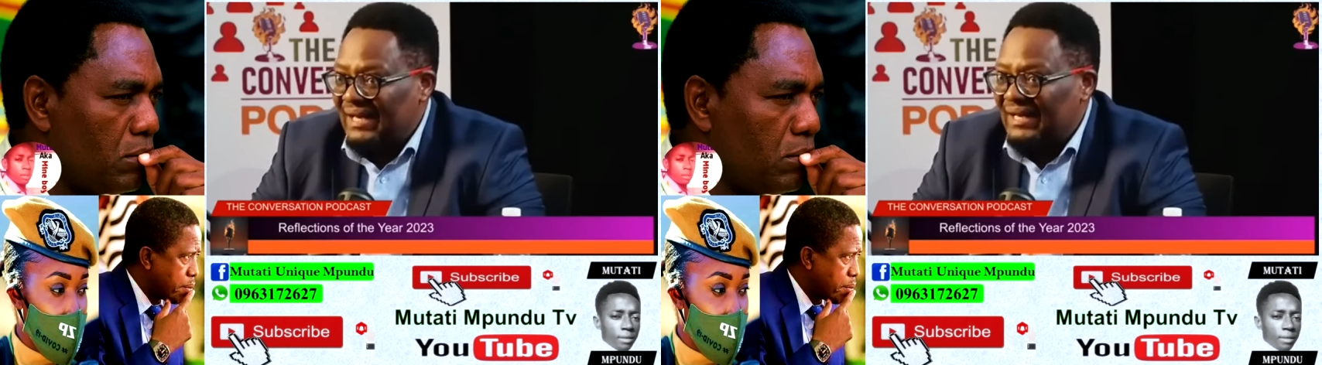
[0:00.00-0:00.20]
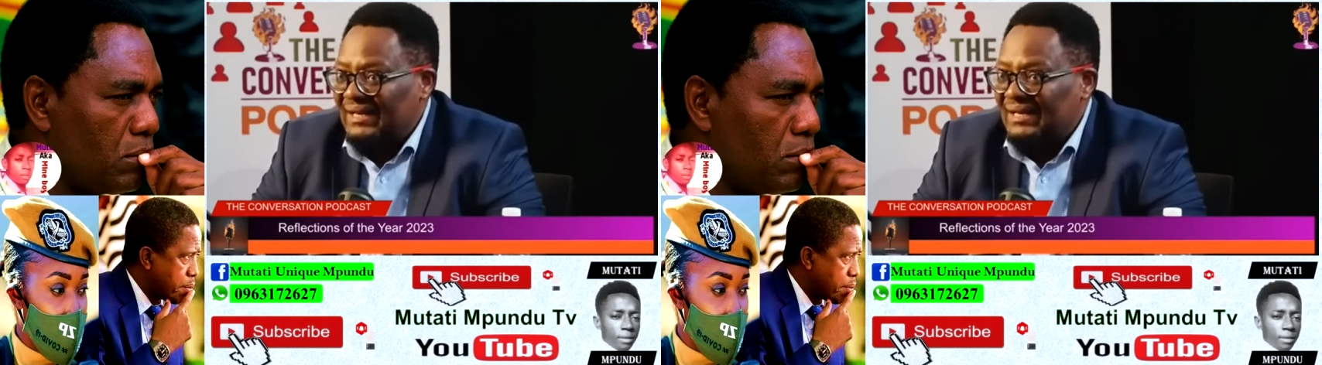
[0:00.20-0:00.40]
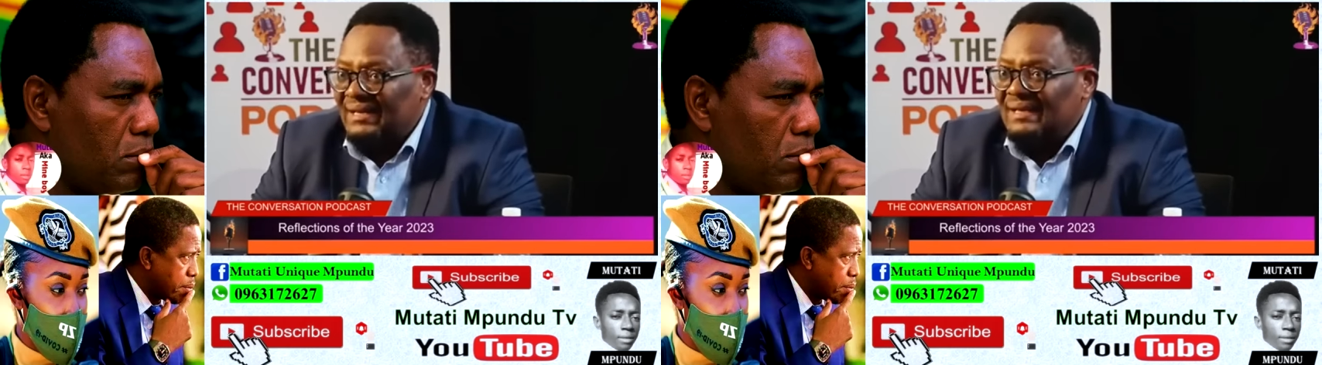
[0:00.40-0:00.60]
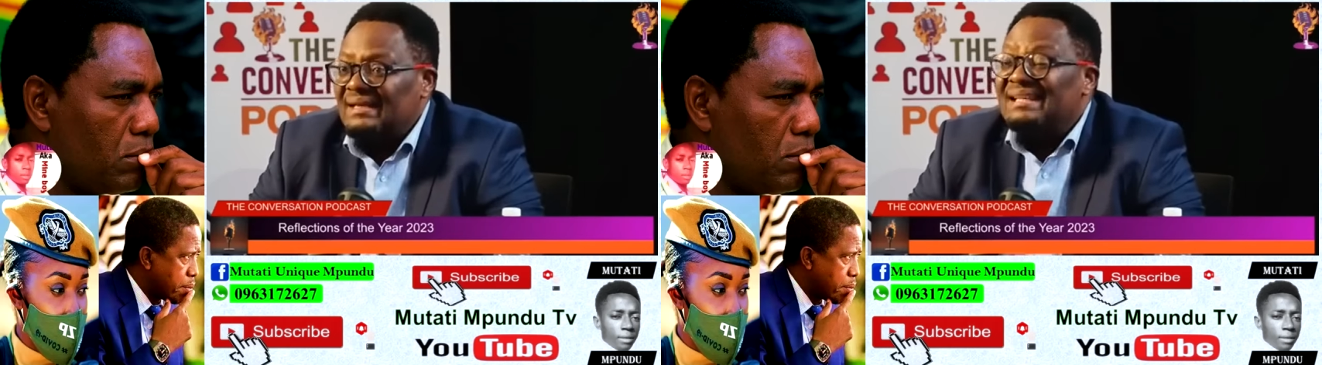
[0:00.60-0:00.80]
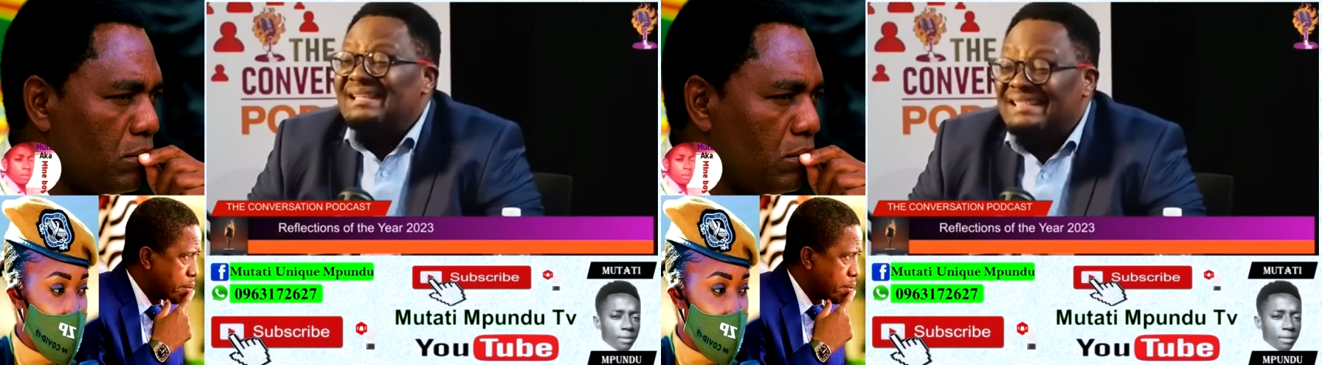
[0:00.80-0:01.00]
Speaker 1: Uh,
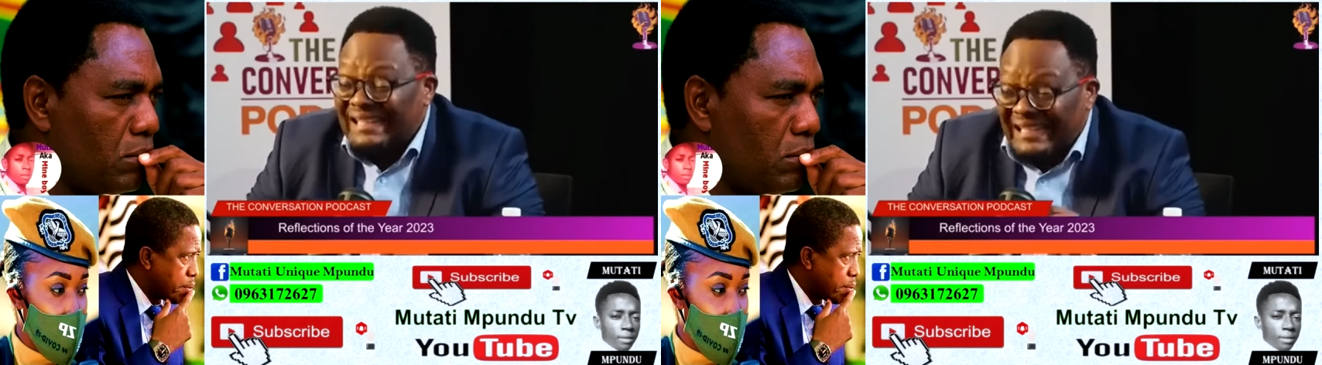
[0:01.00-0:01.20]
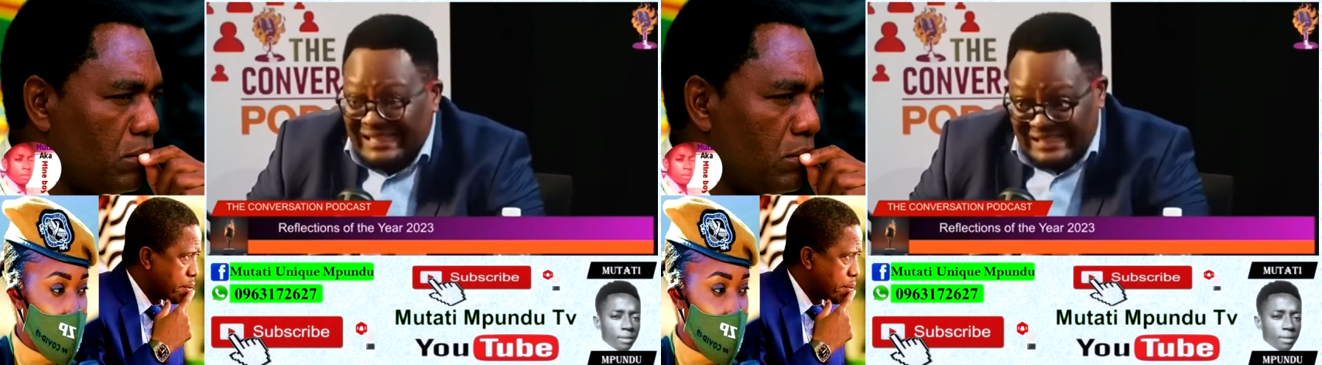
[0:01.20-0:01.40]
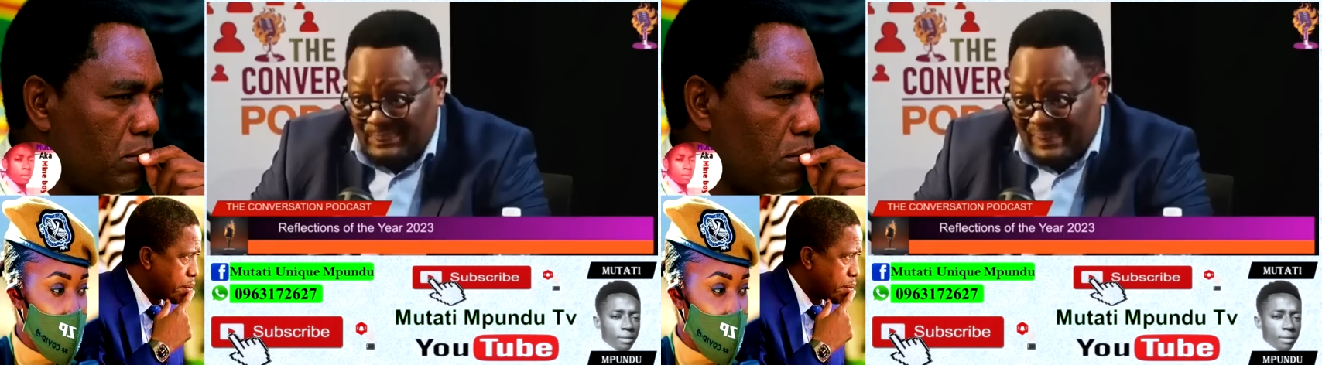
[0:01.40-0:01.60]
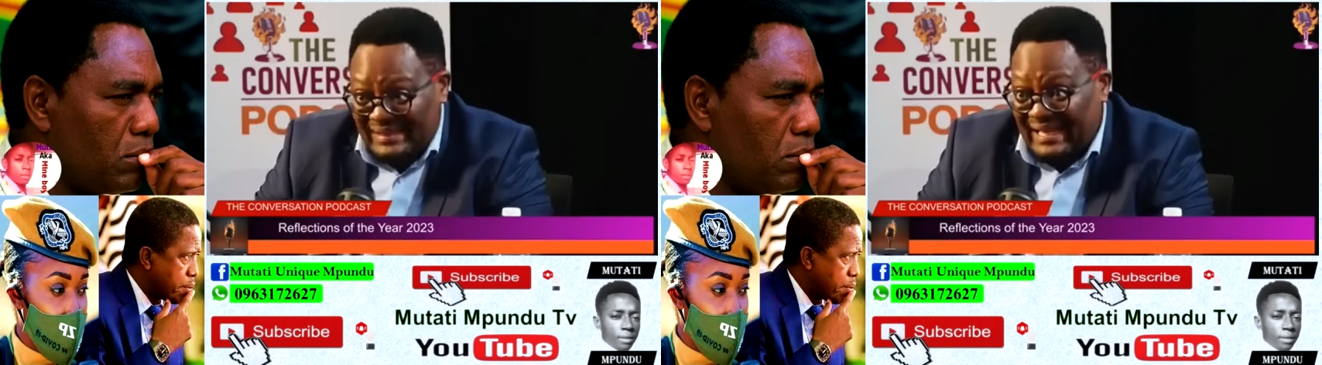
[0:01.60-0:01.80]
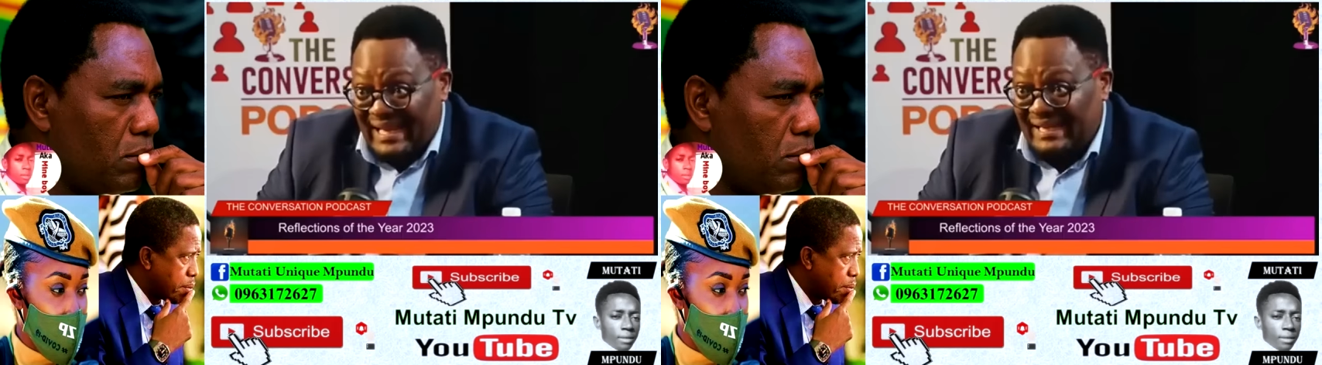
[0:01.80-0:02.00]

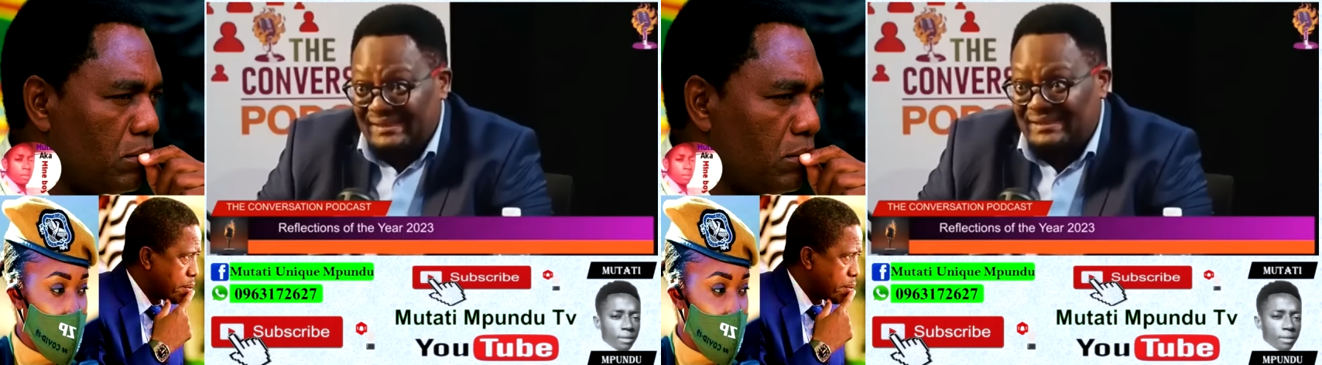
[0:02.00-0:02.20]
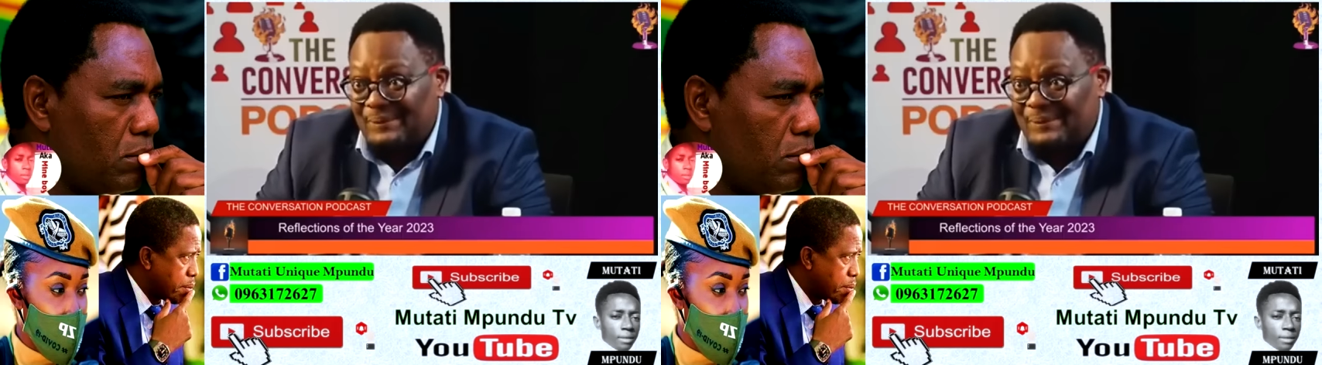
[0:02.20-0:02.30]
uh,